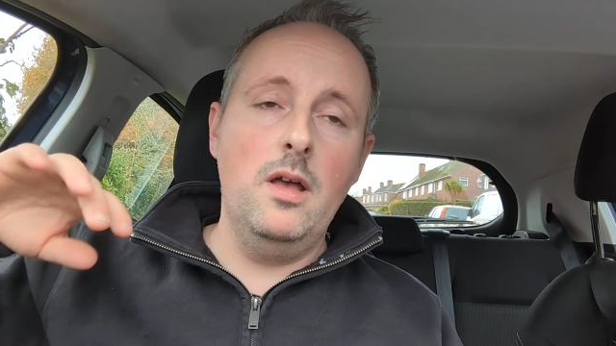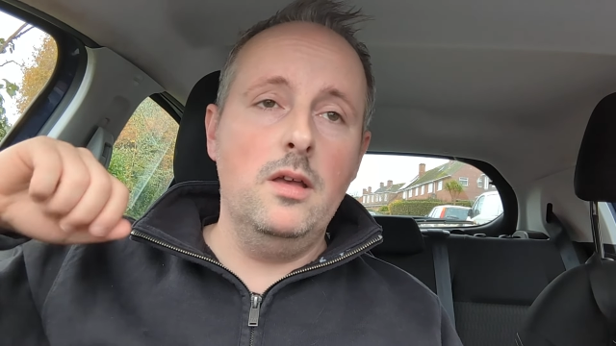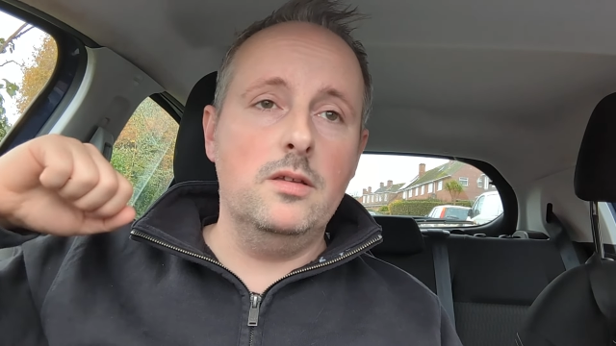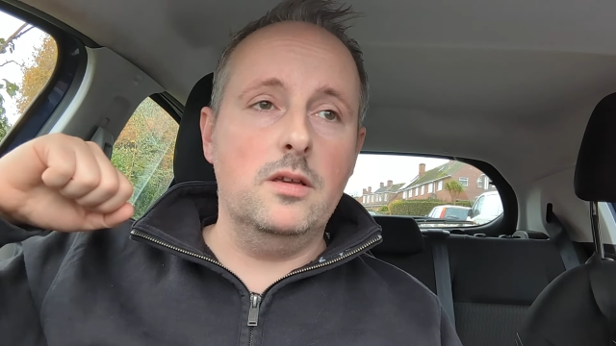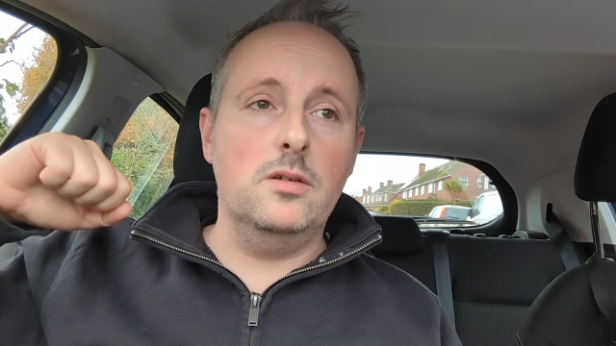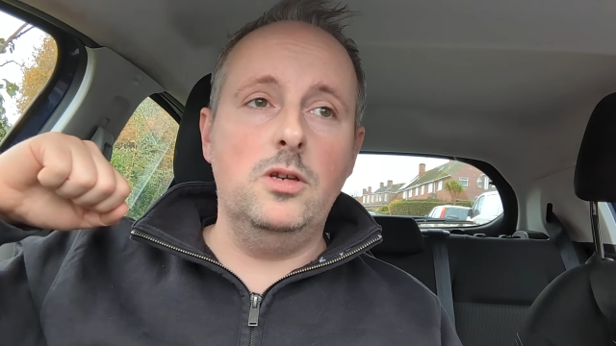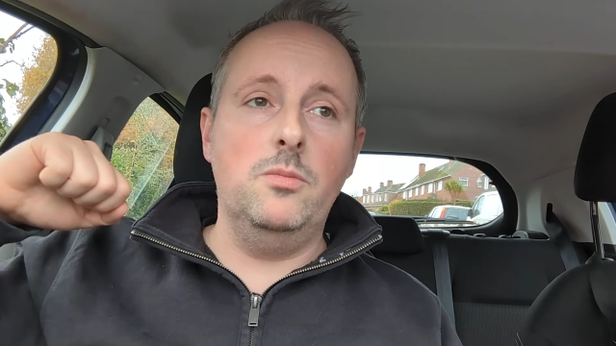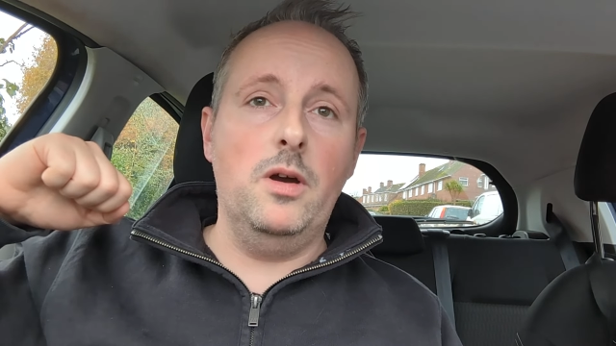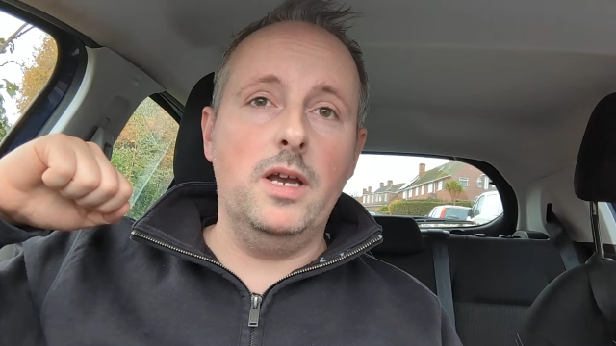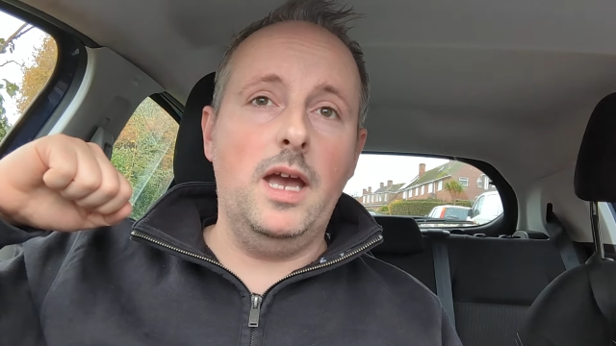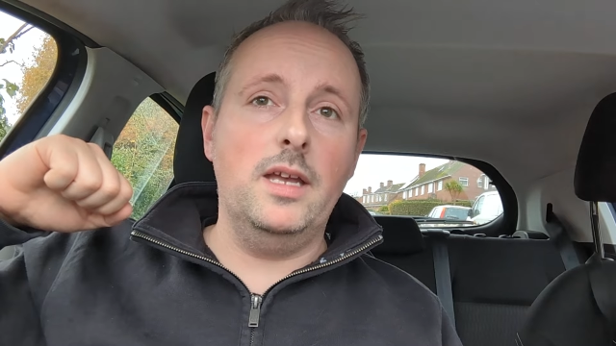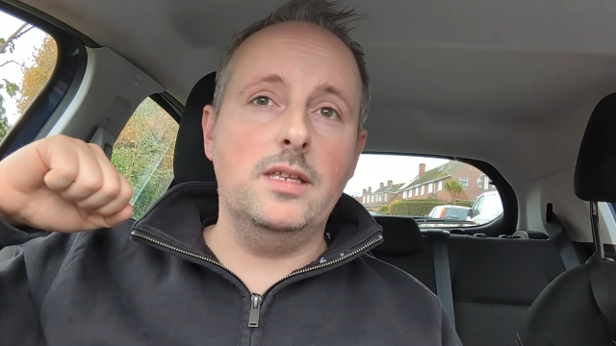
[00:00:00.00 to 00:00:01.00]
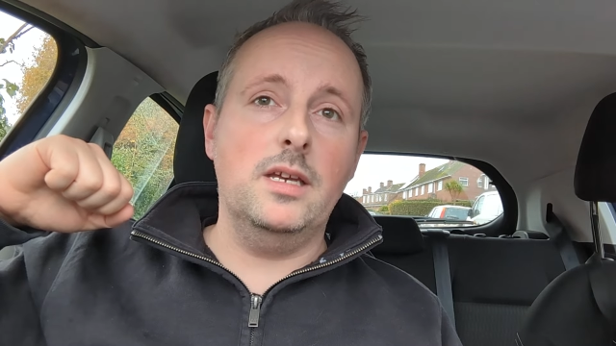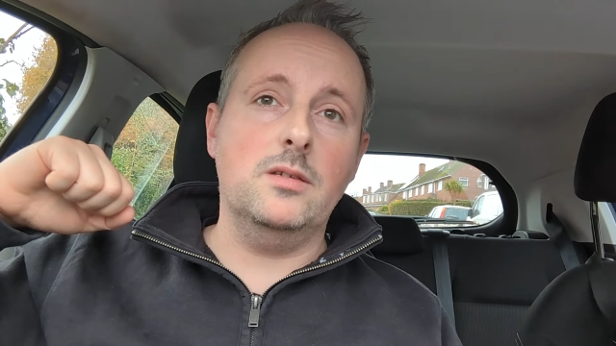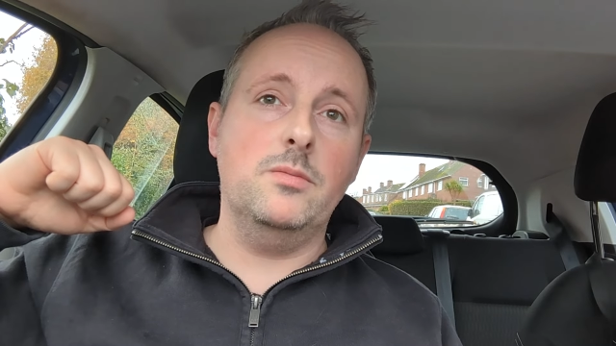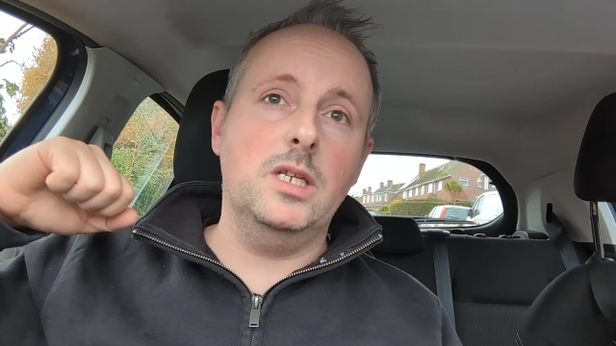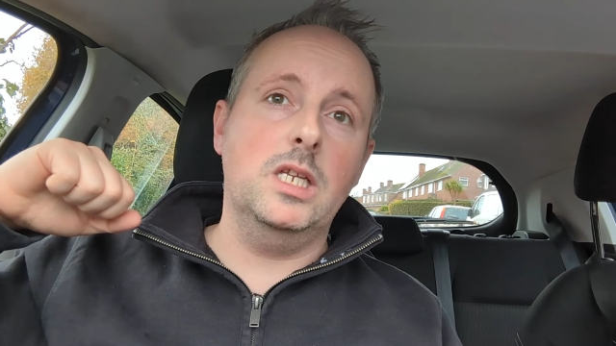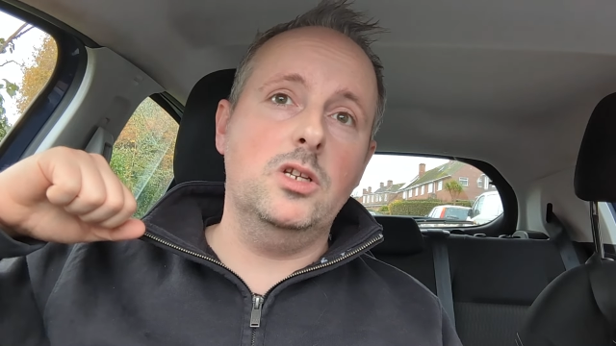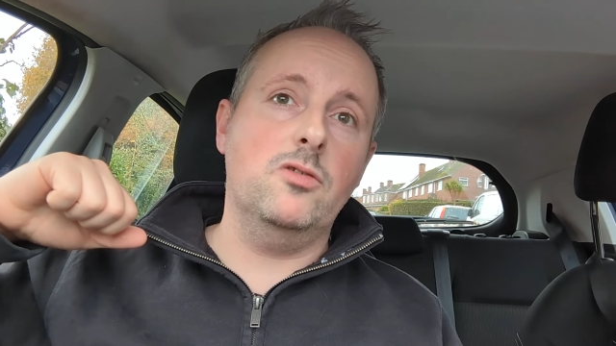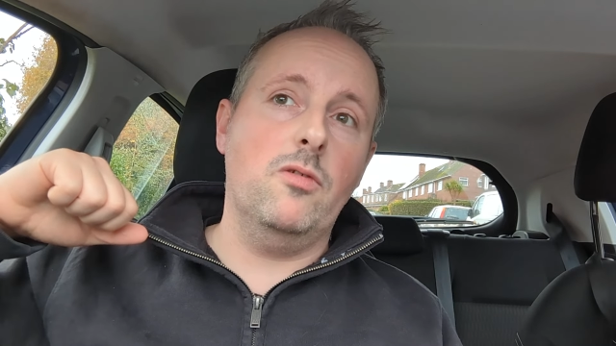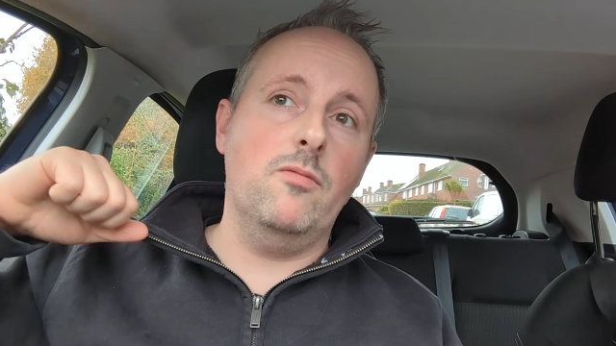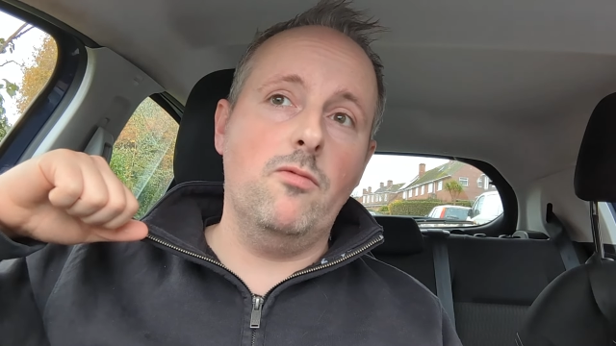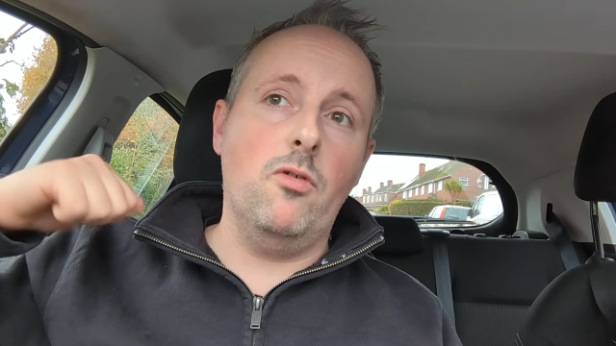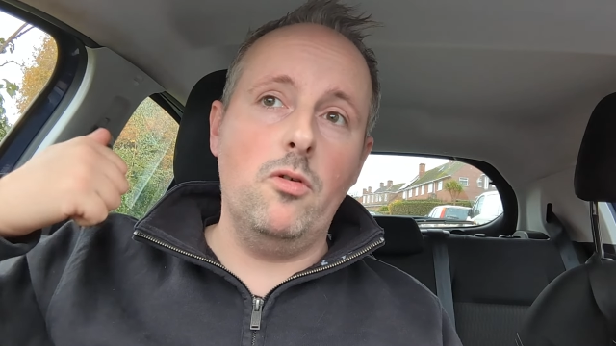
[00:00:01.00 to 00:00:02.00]
So you might get a text message
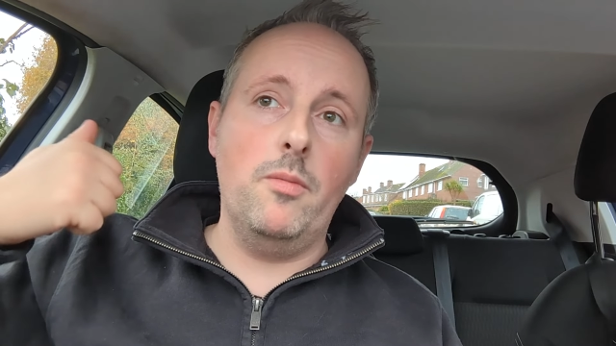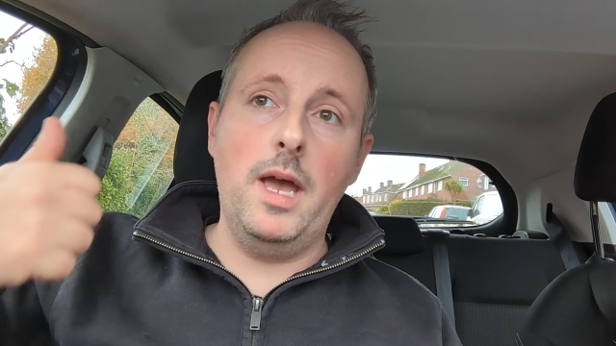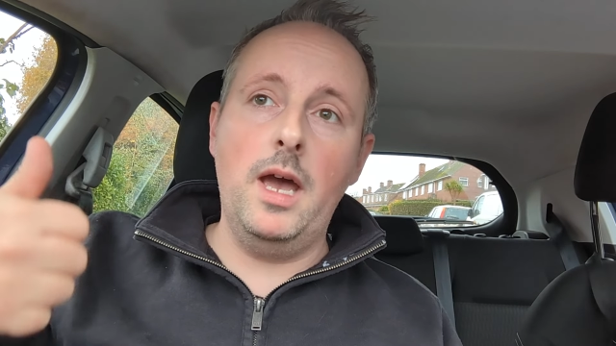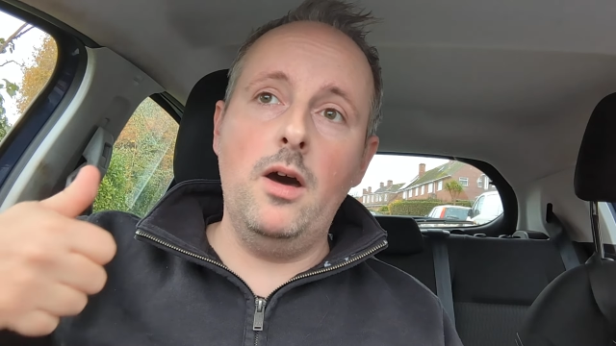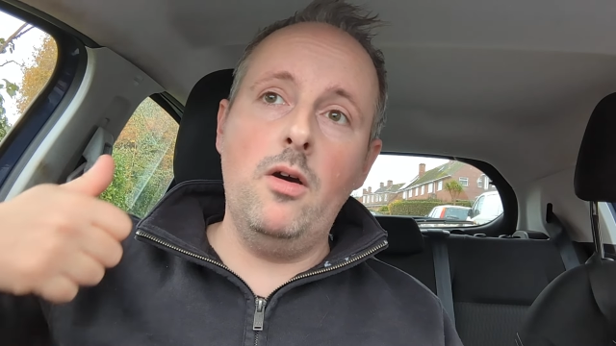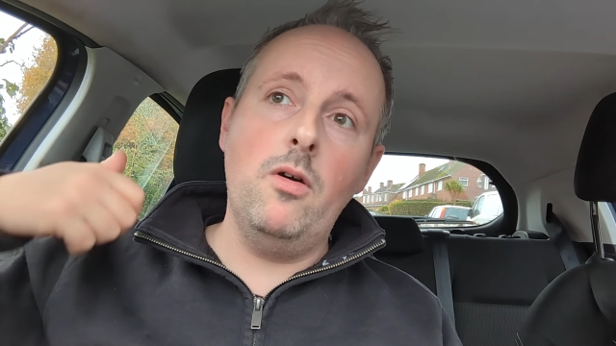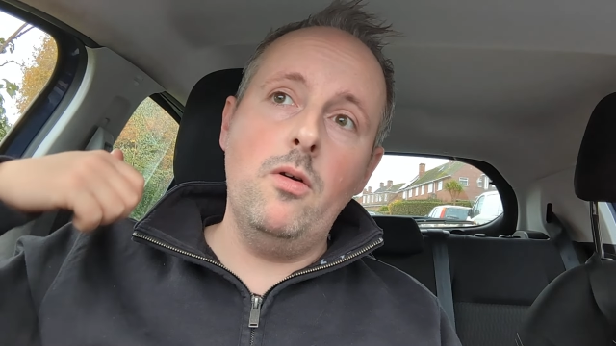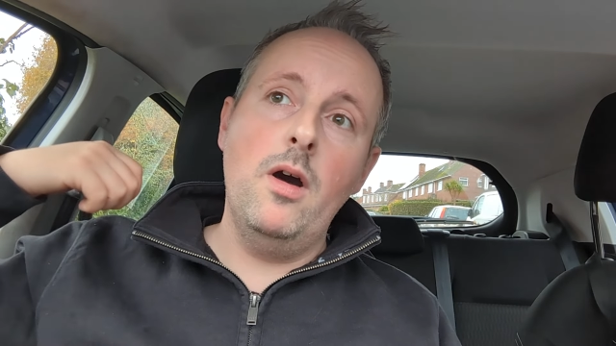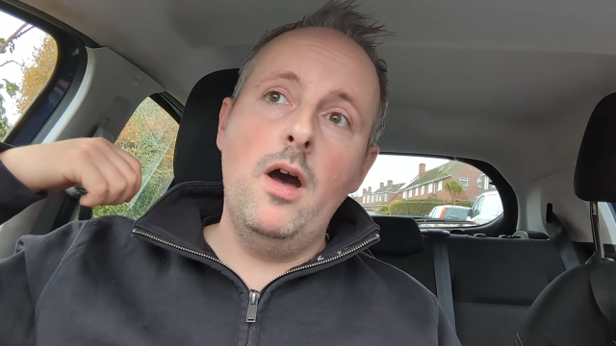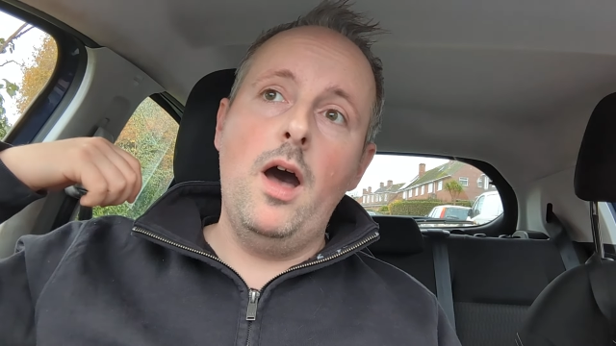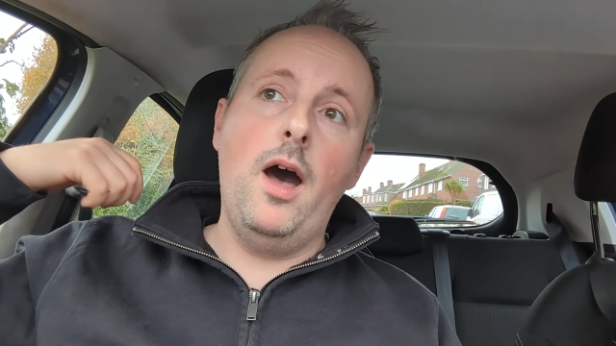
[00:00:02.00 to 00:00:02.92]
from Royal Mail,